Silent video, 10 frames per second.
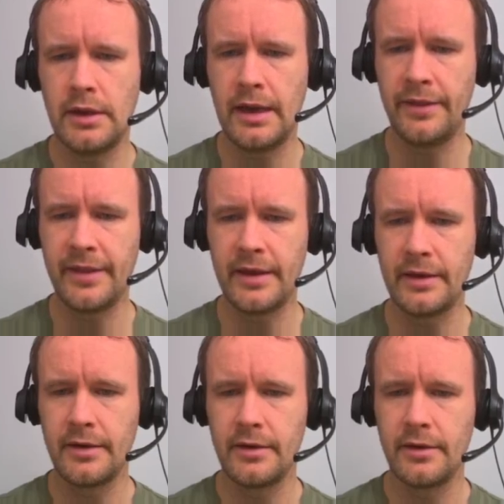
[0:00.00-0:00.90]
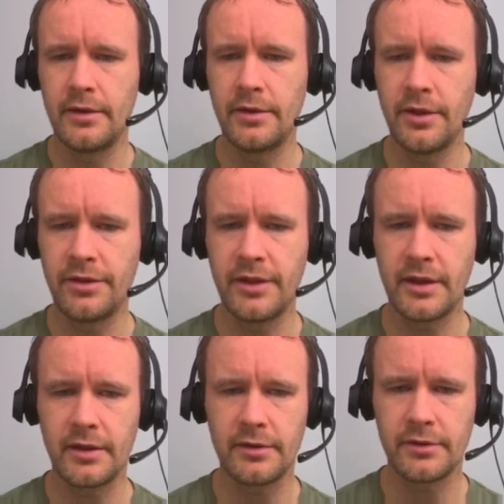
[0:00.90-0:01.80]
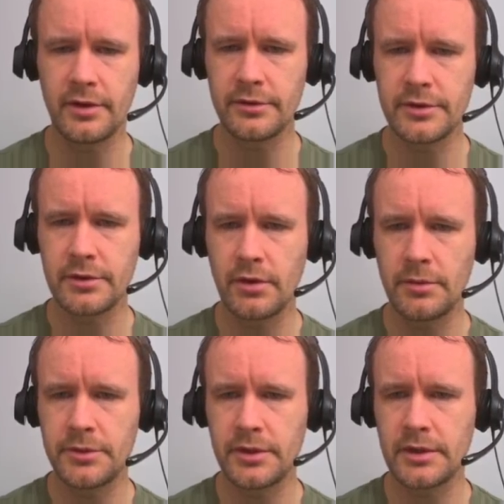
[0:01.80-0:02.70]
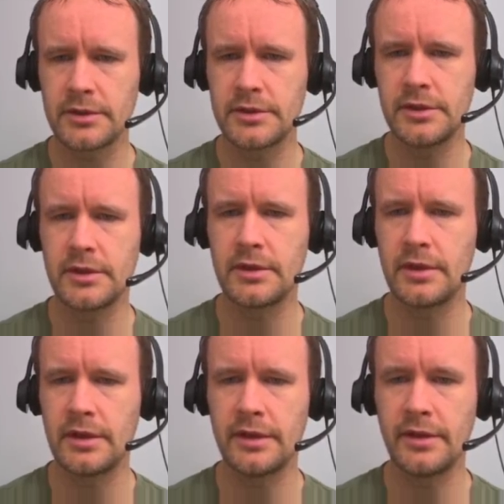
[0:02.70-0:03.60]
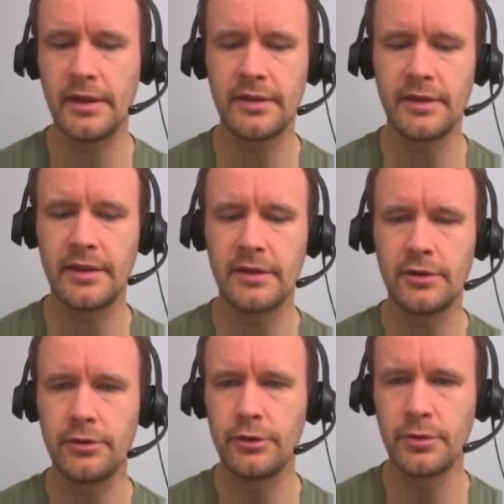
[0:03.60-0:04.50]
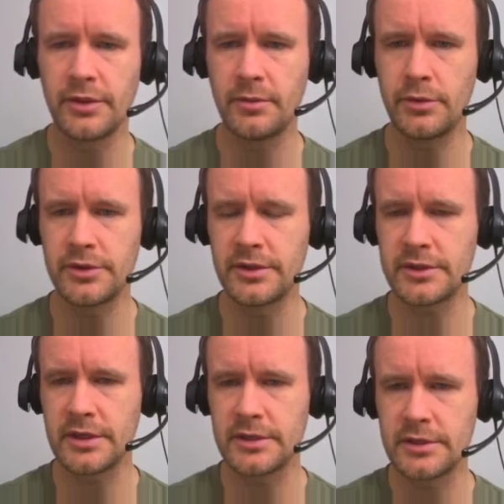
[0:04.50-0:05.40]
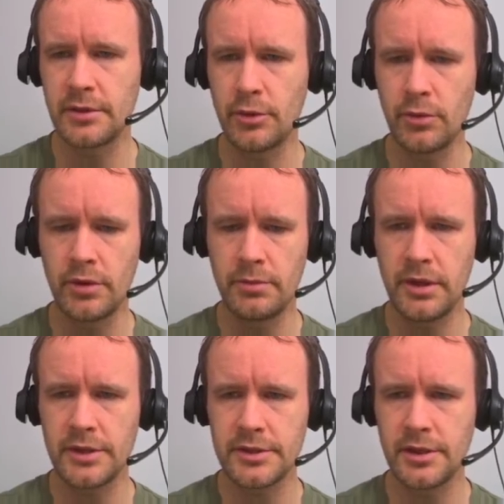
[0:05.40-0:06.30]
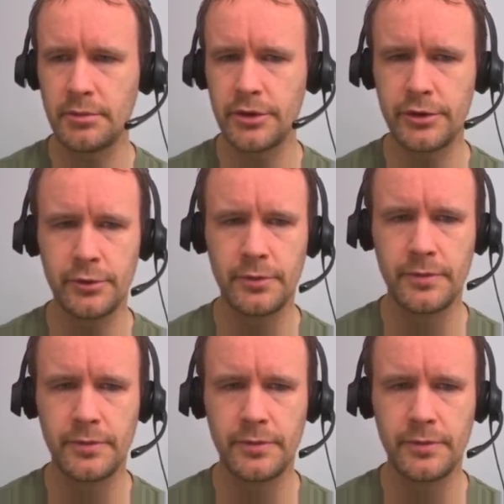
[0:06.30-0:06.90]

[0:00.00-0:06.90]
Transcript: And then the thing, sorry, I'll scroll up so you can actually see it, uh, then the thing that you do with them, which in this case is number one plus number two.